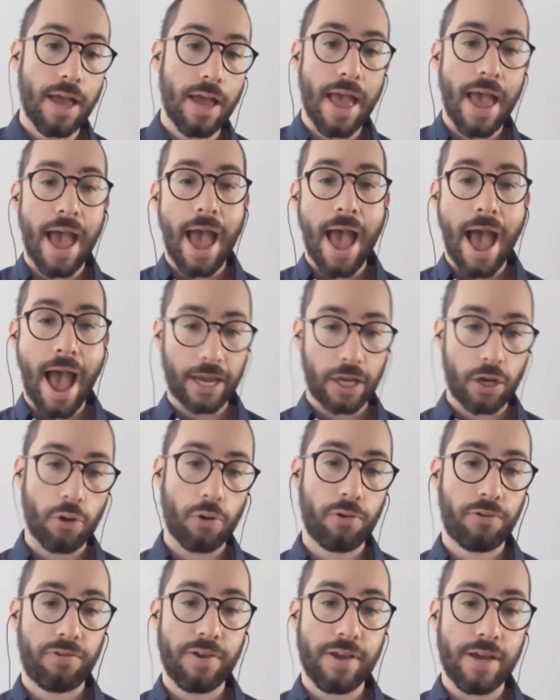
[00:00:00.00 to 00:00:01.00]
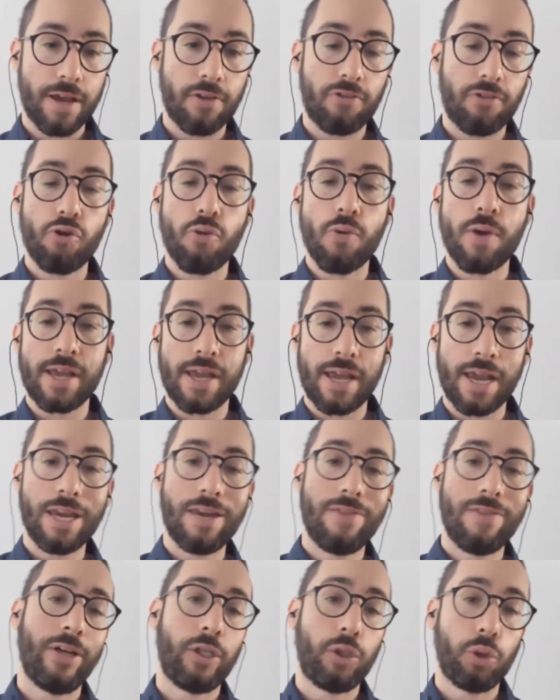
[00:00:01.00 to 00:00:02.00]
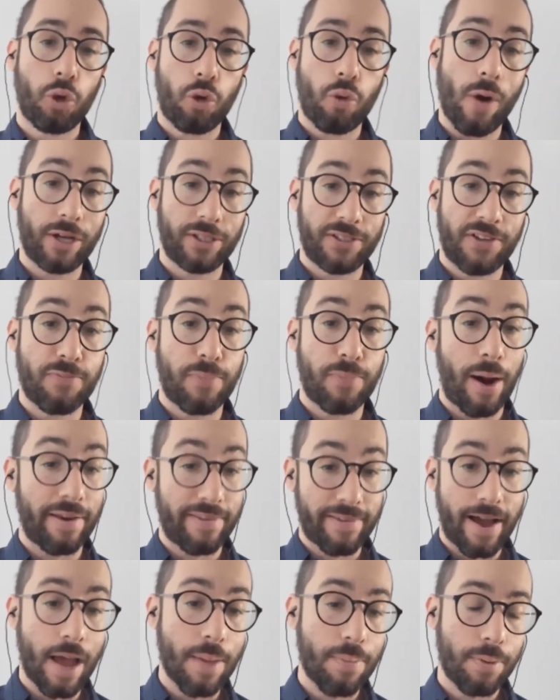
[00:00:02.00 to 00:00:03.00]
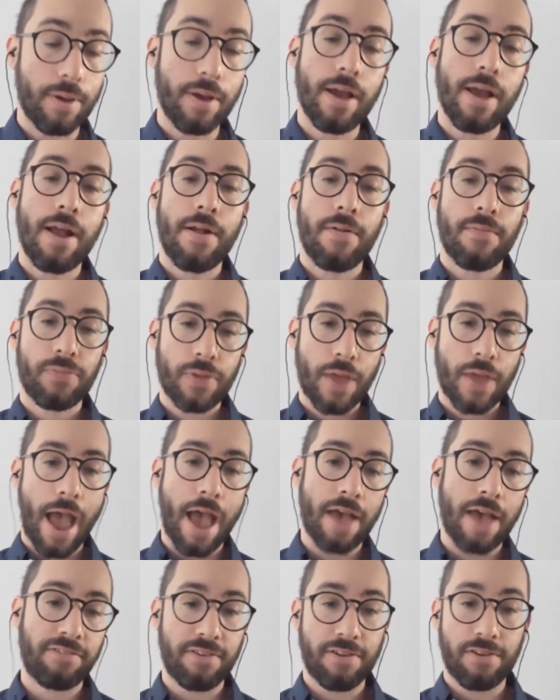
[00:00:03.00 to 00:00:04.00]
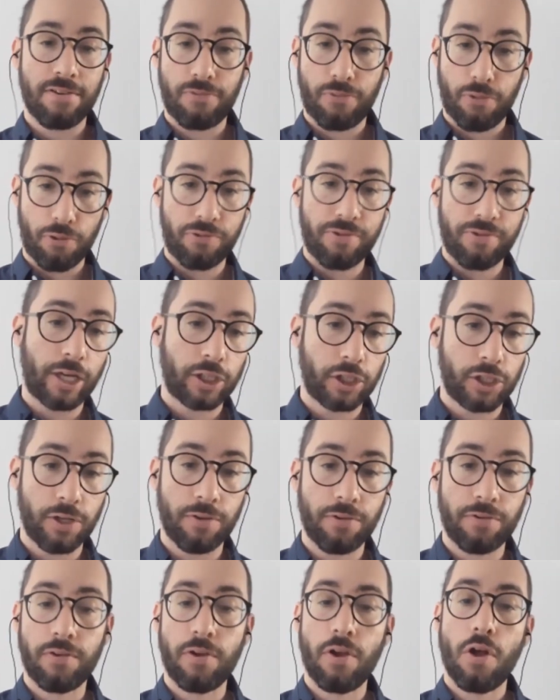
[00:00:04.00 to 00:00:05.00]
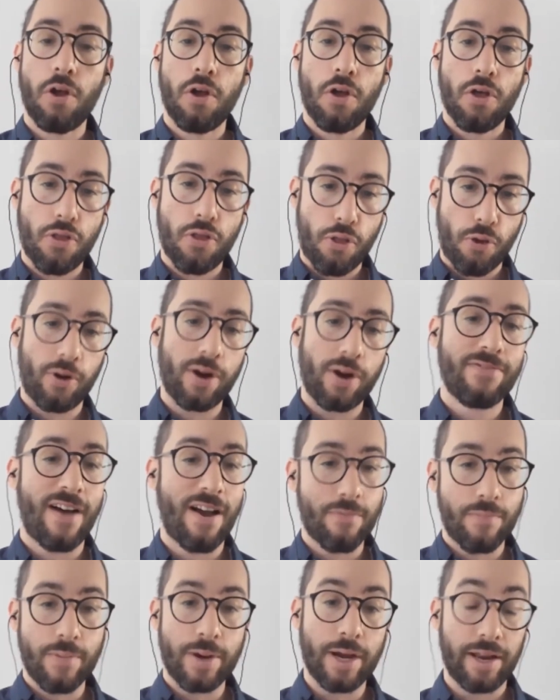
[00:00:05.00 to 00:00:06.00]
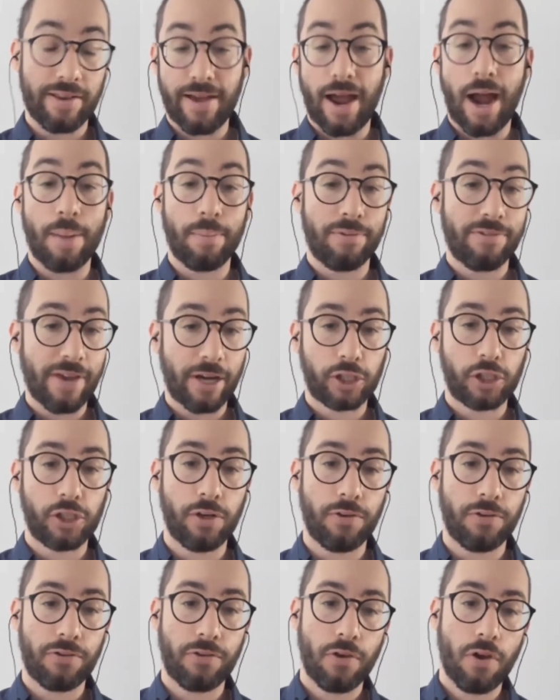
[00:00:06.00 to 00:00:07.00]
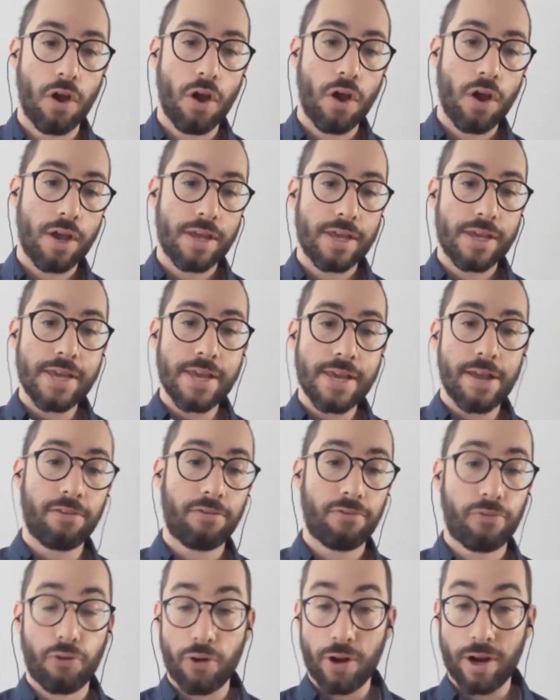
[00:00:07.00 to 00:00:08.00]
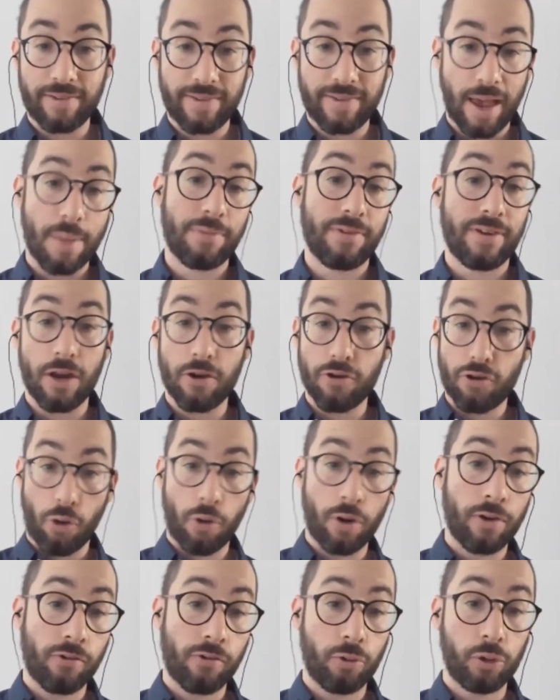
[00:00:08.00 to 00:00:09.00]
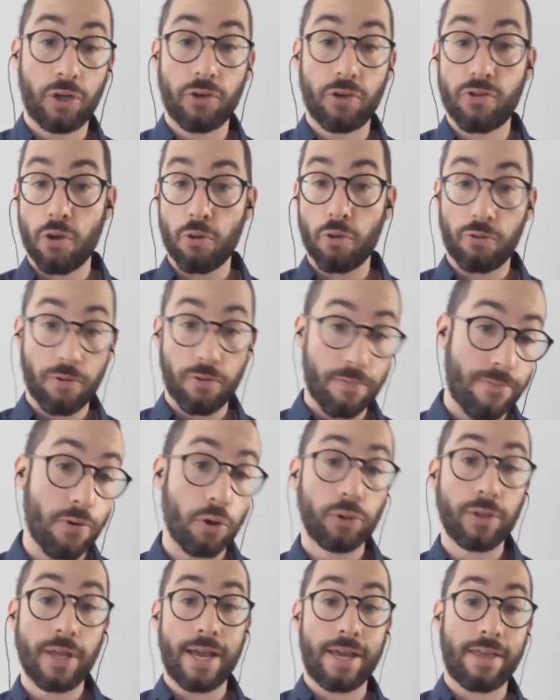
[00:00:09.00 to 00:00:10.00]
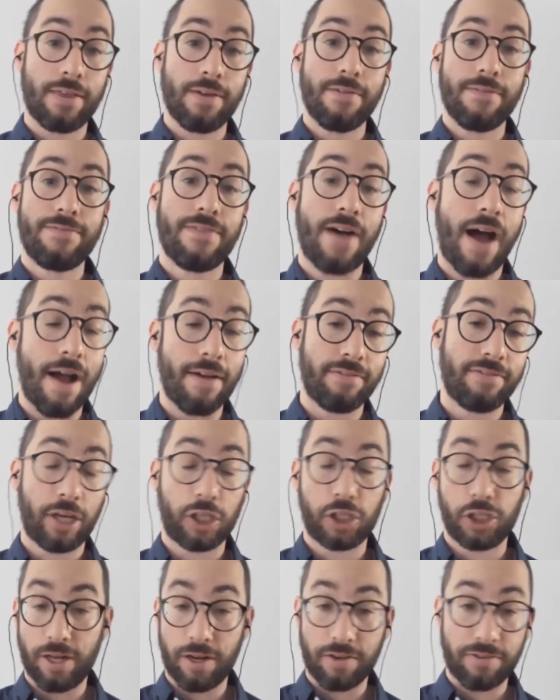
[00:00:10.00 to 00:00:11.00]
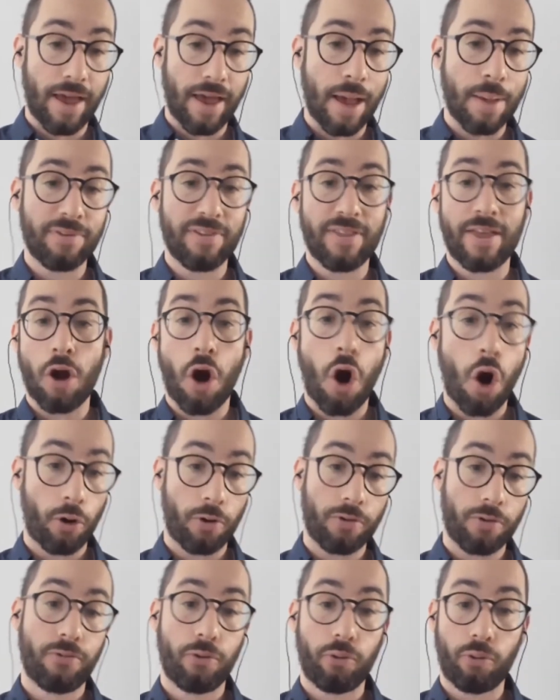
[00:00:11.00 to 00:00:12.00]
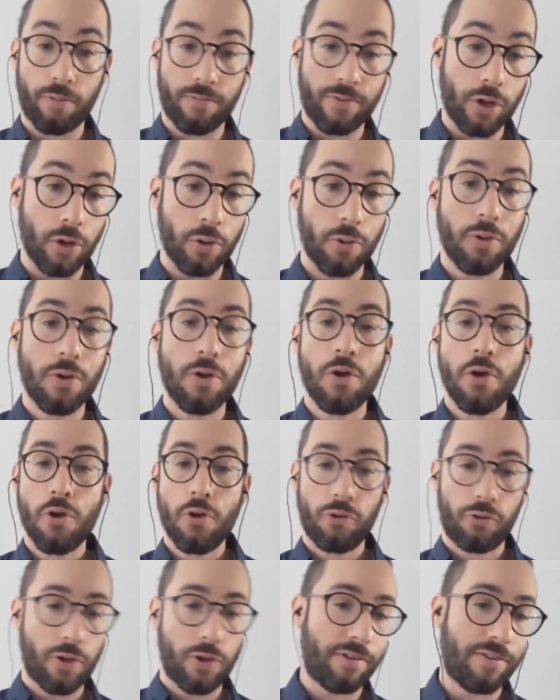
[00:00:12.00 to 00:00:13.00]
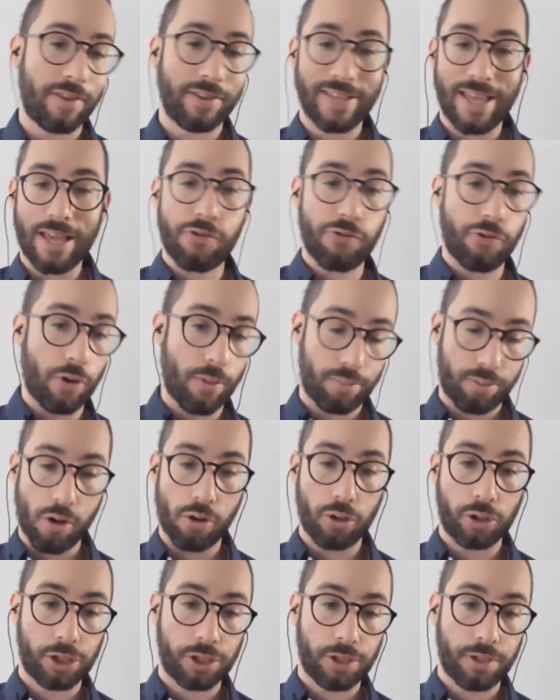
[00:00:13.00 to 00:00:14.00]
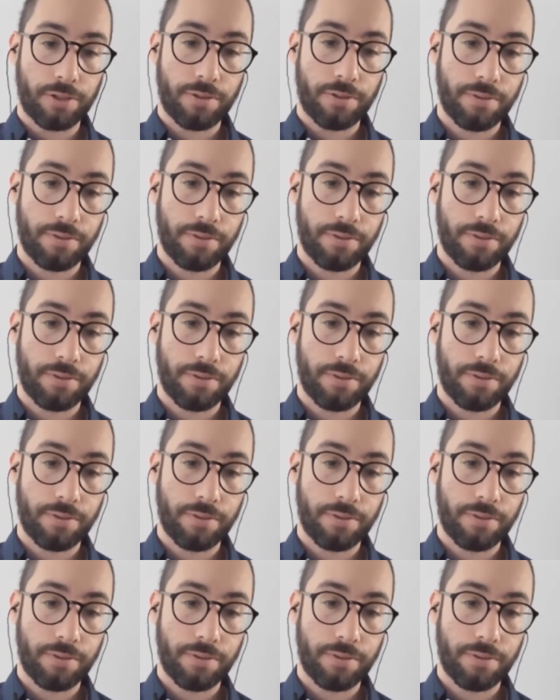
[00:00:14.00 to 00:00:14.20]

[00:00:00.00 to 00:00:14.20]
Mm-hmm. Accuracy is doing individual questions by type. S is for sections, thirty-five minute timed sections. E is for exams and endurance, which is those full-length five-section exams, and then R is for review. So that's the LASER approach.